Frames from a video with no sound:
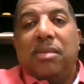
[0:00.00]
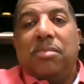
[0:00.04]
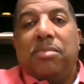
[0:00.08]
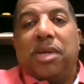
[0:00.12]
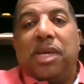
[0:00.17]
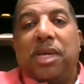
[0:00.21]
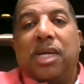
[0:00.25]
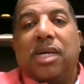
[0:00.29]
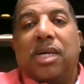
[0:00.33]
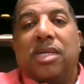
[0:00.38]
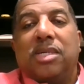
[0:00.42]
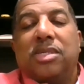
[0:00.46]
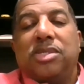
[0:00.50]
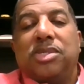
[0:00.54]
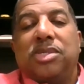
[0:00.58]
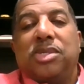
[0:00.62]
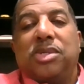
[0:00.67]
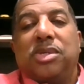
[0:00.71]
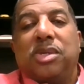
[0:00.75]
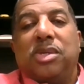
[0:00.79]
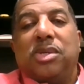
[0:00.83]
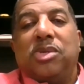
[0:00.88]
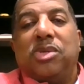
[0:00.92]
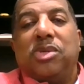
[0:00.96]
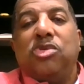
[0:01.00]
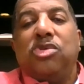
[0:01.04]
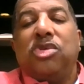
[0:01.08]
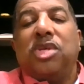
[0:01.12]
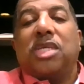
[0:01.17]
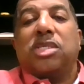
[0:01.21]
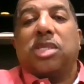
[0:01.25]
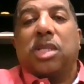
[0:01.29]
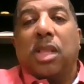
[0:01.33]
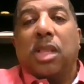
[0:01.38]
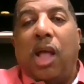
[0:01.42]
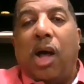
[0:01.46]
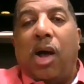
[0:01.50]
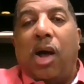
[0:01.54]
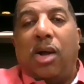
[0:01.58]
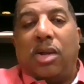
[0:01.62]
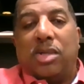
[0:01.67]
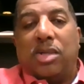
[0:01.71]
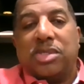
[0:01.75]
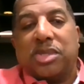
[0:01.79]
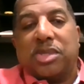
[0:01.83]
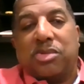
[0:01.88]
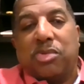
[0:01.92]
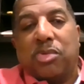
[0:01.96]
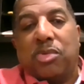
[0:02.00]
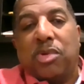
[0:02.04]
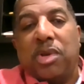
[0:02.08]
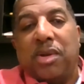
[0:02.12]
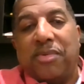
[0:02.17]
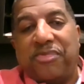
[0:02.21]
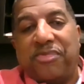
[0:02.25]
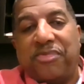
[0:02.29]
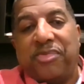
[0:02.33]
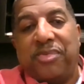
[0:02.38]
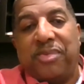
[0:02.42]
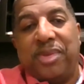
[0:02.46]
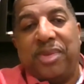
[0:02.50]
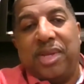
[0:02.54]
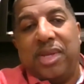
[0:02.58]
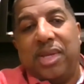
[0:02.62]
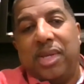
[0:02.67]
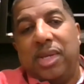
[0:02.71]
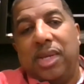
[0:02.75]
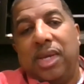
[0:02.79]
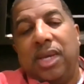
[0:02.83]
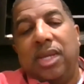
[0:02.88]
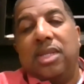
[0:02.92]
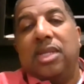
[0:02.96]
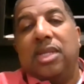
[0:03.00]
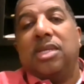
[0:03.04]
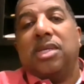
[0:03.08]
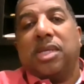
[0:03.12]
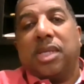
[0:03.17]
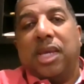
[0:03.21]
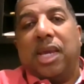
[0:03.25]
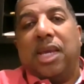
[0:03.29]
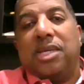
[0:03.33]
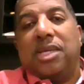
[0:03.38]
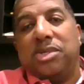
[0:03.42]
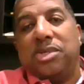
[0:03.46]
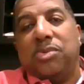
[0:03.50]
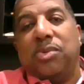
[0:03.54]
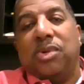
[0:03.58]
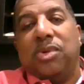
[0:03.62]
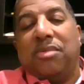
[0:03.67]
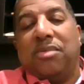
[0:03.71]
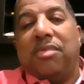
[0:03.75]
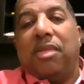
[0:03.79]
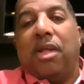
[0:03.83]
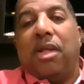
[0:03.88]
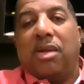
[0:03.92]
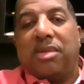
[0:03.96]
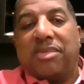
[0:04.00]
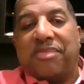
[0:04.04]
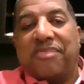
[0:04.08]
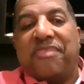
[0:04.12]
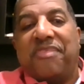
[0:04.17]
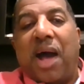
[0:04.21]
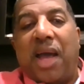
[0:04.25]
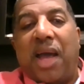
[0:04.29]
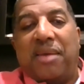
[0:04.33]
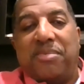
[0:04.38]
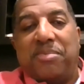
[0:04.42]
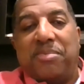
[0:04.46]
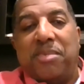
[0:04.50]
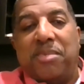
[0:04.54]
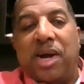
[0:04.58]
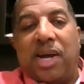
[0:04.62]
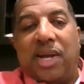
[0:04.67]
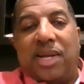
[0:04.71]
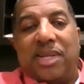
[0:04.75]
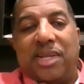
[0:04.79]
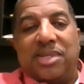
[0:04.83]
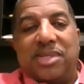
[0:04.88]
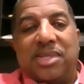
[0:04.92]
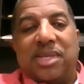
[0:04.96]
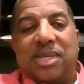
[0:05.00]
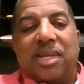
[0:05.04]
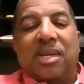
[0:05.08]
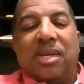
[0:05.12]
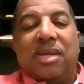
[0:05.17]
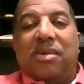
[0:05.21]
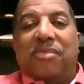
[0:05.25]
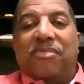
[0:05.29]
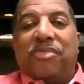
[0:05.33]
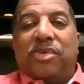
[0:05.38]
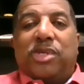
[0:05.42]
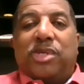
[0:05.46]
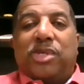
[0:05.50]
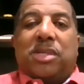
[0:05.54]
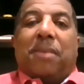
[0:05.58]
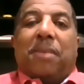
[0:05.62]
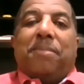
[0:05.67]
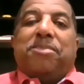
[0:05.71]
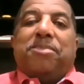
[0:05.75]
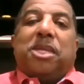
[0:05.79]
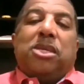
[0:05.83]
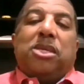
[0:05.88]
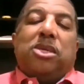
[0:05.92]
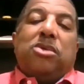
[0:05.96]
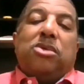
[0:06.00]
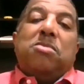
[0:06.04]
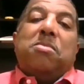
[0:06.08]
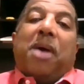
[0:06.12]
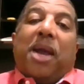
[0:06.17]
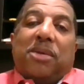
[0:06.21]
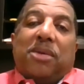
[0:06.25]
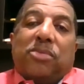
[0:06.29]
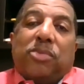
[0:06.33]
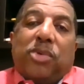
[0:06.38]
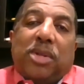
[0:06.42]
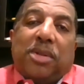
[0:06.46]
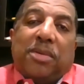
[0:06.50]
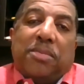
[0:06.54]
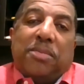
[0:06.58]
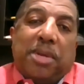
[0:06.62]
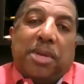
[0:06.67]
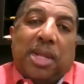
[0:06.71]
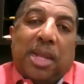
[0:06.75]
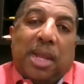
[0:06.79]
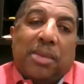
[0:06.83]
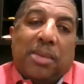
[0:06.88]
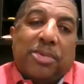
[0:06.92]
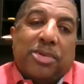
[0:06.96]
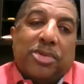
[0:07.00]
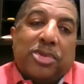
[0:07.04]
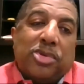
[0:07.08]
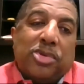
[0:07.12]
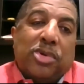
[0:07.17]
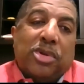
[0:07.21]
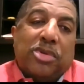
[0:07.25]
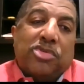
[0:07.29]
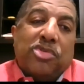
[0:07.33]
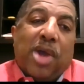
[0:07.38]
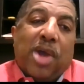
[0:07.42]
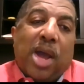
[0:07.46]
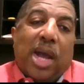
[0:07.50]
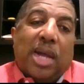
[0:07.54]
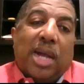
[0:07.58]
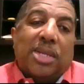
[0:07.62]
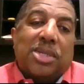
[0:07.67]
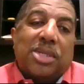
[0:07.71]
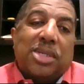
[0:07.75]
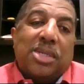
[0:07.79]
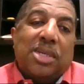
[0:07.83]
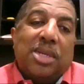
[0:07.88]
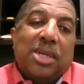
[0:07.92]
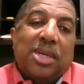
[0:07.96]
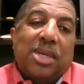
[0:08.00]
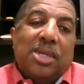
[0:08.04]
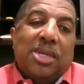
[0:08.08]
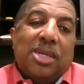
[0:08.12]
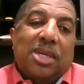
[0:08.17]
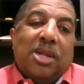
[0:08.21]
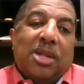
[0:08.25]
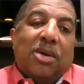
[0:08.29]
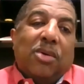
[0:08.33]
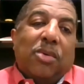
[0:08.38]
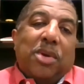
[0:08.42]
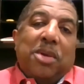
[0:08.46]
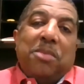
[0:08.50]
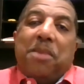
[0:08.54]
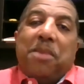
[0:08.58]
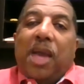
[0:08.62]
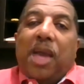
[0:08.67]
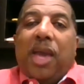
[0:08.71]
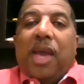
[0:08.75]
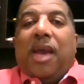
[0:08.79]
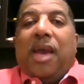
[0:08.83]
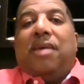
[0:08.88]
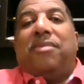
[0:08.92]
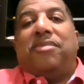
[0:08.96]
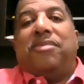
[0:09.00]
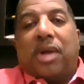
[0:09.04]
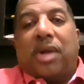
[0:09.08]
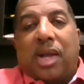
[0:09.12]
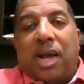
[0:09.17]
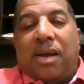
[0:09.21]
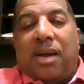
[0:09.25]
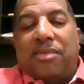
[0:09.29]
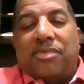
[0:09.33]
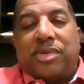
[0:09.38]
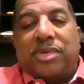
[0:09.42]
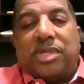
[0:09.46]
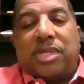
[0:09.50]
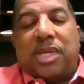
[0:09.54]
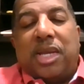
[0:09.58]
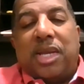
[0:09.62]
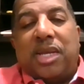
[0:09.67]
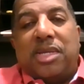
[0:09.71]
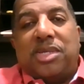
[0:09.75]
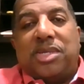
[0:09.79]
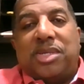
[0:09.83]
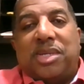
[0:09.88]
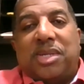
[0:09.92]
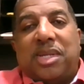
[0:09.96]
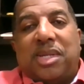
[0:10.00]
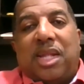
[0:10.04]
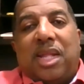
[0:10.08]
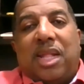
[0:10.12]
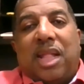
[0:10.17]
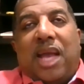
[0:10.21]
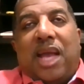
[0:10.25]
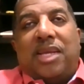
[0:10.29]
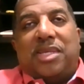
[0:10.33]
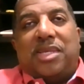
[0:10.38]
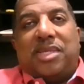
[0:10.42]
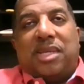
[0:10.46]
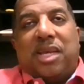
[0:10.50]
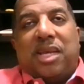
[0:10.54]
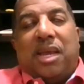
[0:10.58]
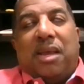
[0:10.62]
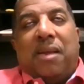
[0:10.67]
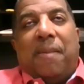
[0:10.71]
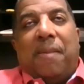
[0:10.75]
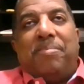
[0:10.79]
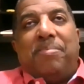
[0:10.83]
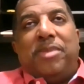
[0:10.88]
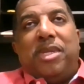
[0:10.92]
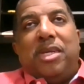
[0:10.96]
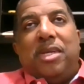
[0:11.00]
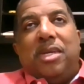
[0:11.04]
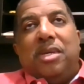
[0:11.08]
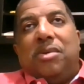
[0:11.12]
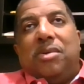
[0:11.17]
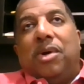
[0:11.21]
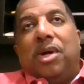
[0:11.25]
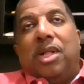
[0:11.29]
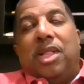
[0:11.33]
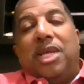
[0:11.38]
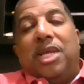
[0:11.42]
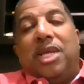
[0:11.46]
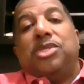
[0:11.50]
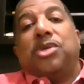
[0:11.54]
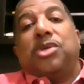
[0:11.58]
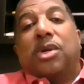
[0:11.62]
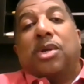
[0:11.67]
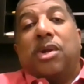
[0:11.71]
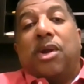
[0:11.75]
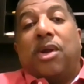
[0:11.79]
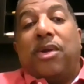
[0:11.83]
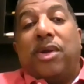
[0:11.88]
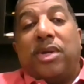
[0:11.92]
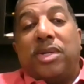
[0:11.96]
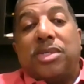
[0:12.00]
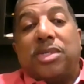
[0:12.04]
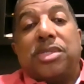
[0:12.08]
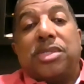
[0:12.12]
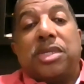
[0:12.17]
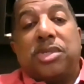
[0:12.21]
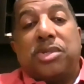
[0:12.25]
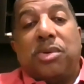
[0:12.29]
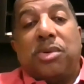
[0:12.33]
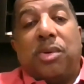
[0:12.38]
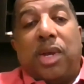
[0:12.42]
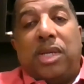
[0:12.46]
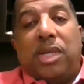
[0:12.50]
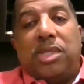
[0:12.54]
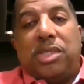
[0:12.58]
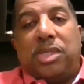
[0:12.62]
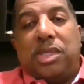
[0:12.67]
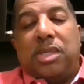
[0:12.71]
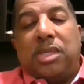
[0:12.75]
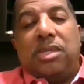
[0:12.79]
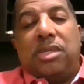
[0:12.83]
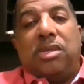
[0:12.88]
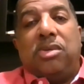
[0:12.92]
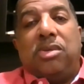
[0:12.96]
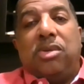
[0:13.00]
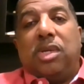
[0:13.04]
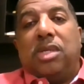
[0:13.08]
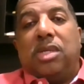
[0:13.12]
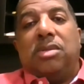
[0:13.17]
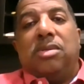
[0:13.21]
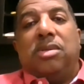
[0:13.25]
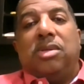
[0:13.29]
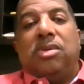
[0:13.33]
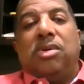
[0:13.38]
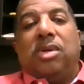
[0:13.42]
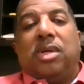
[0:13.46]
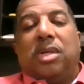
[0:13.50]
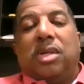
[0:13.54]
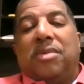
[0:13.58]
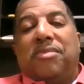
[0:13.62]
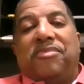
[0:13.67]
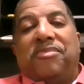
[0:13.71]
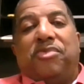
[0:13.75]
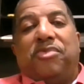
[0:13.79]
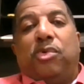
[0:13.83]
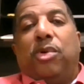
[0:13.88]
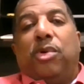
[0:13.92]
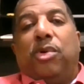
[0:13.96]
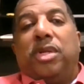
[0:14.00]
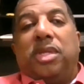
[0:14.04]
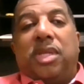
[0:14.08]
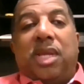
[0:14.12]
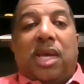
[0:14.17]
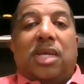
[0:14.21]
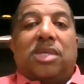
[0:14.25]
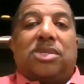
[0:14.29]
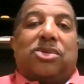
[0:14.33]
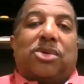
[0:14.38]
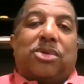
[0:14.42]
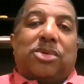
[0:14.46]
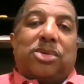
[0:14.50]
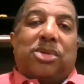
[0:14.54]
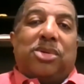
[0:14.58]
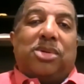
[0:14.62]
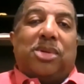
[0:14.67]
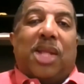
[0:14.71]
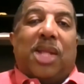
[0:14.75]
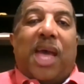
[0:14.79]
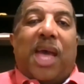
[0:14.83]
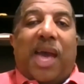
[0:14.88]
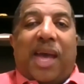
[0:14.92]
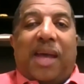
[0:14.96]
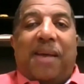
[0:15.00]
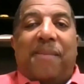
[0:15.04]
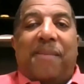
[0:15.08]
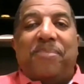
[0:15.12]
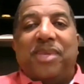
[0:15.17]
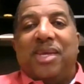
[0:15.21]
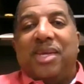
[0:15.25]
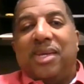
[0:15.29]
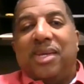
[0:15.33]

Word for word: because you just lost in this case, you would have lost 5 months for something you would have been able to address. You know, we may have a conversation and I say, well, at your current situation, you can afford this or do that.